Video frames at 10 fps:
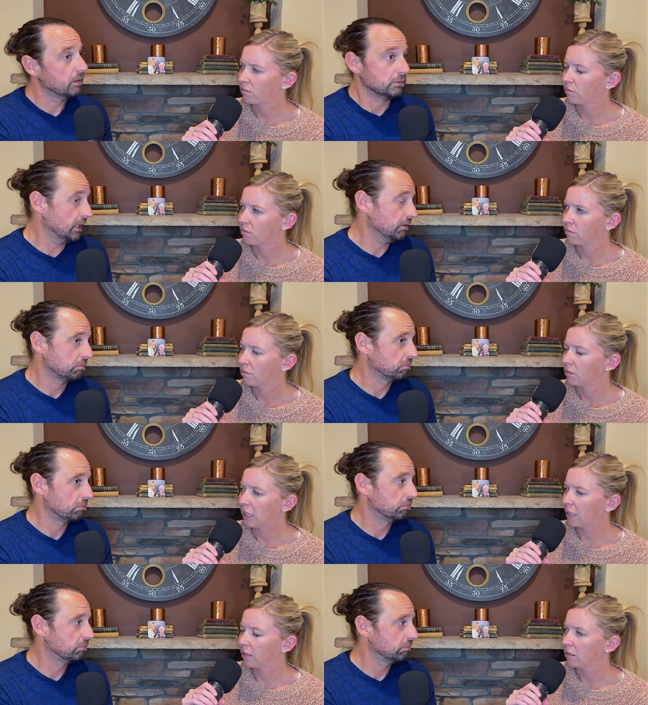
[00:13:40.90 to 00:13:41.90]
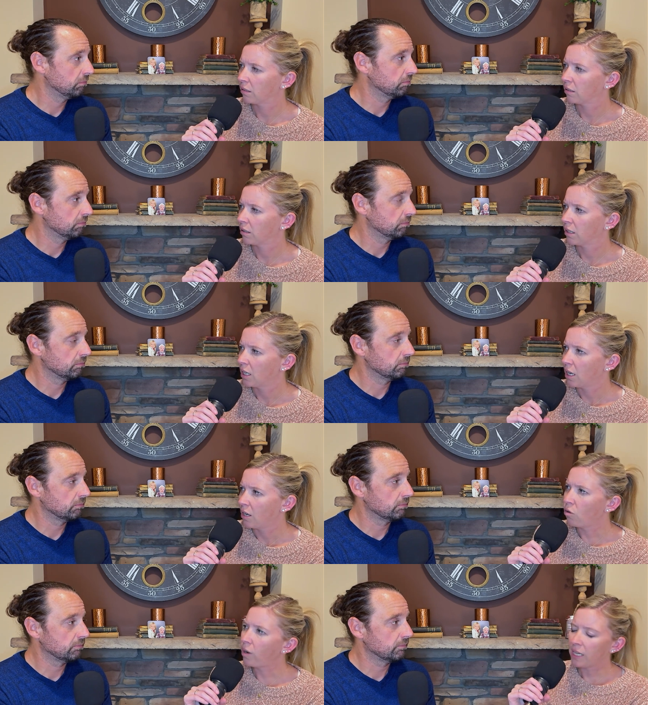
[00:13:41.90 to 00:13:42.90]
Speaker 1: Yeah. Yeah.
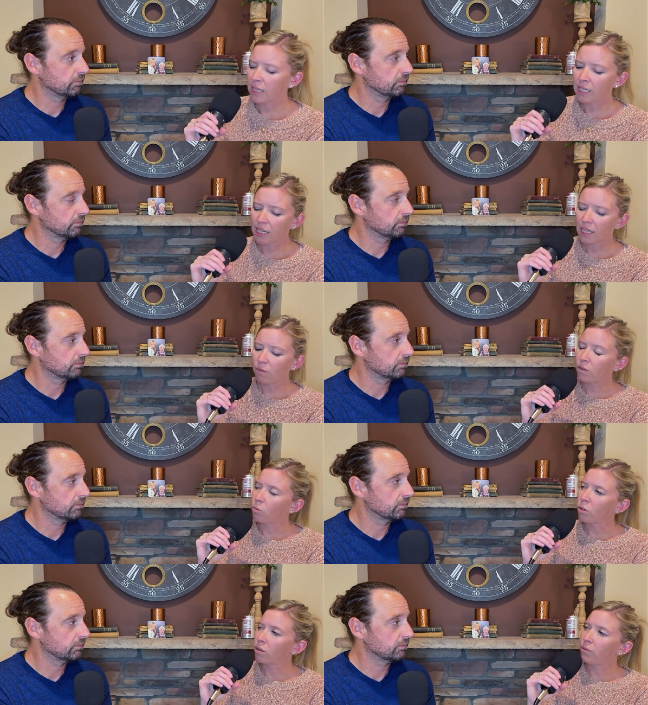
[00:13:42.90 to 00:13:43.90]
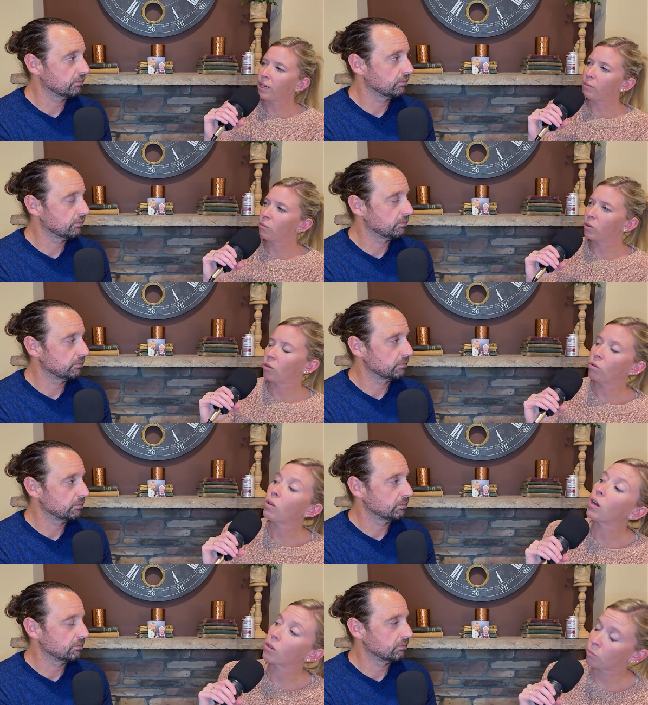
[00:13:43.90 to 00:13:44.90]
No, I think if the royal family were no
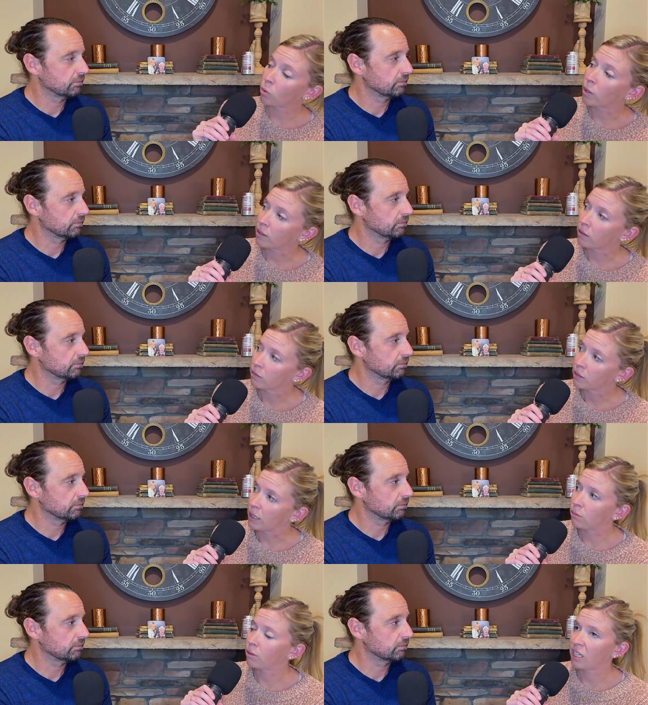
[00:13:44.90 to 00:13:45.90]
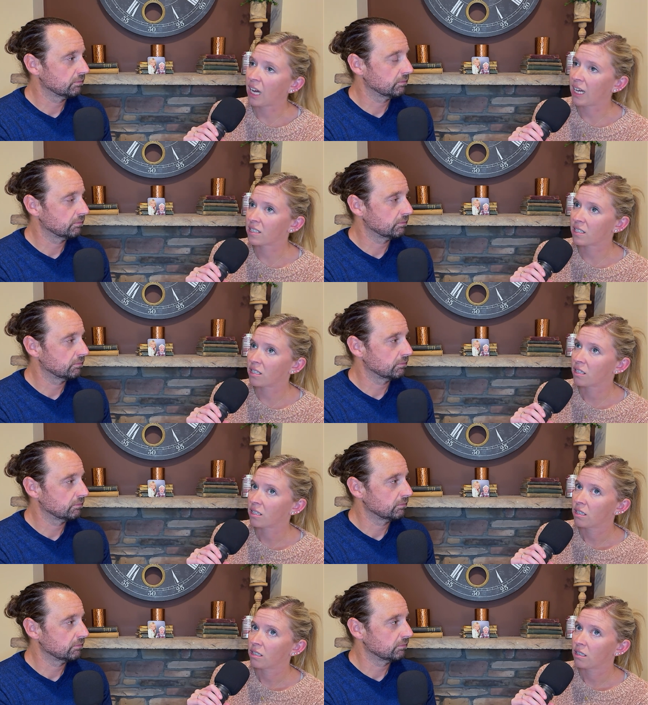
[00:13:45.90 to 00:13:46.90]
longer royal, it would last.
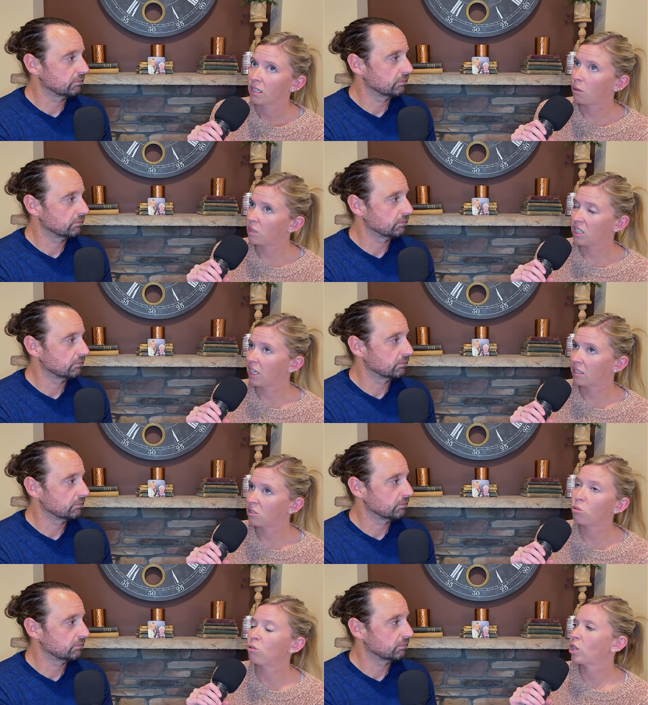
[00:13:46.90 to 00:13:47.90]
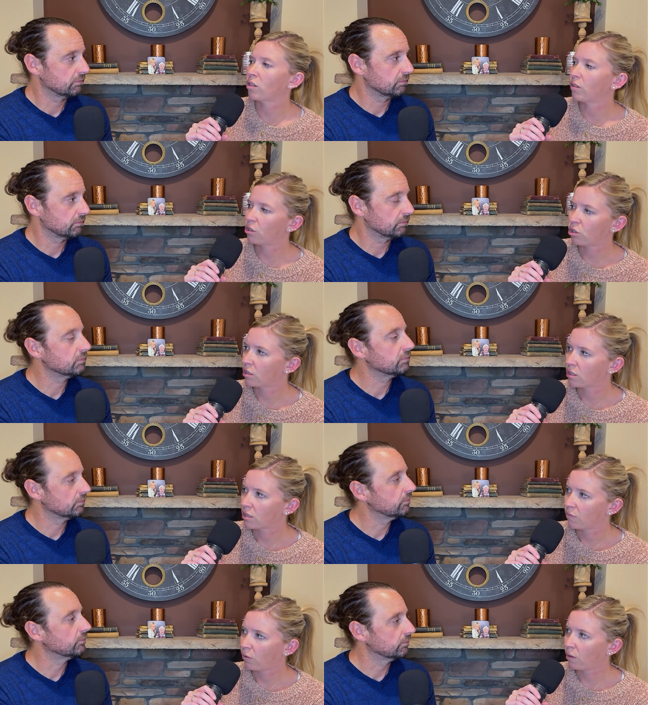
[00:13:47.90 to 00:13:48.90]
It would take two generations
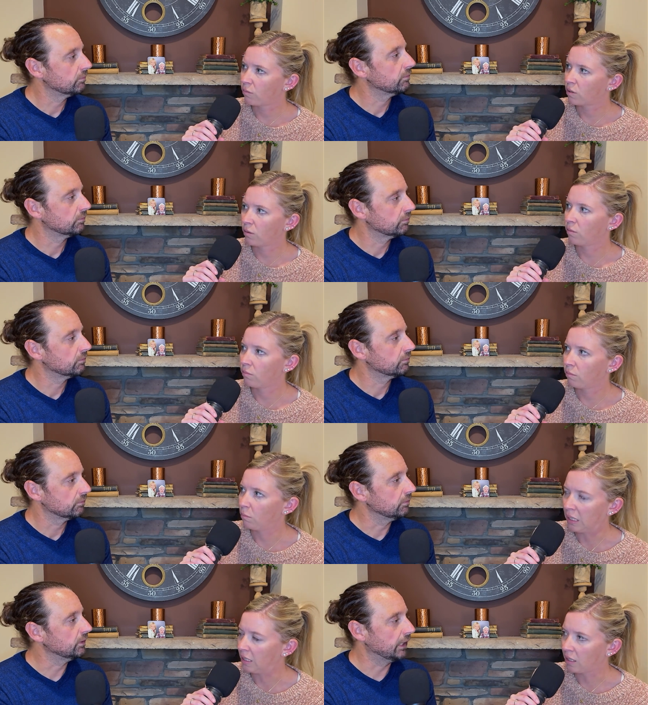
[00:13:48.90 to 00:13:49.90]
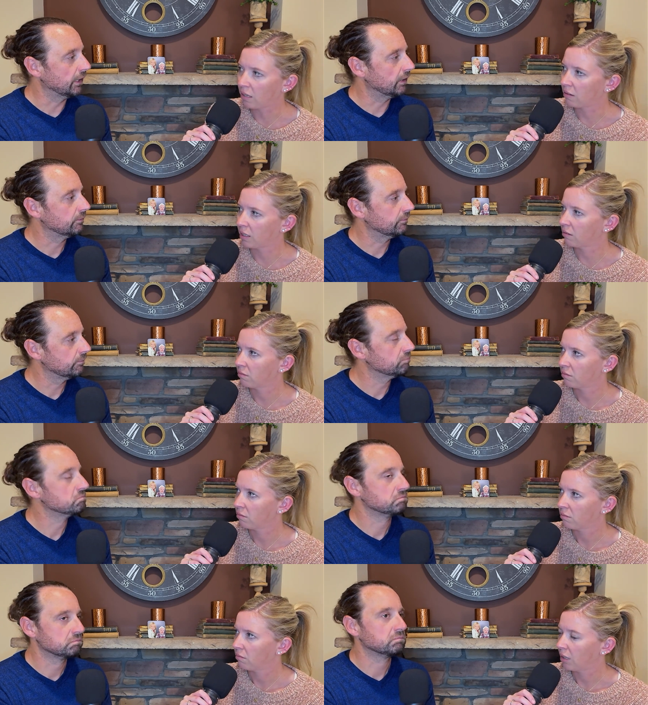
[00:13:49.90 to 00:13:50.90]
for them to mean yeah. nothing.
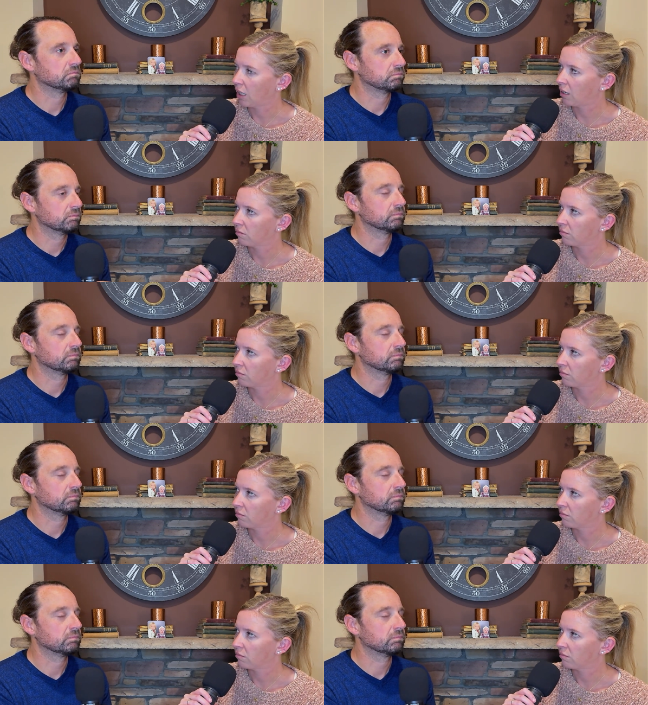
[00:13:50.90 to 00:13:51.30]
Yeah.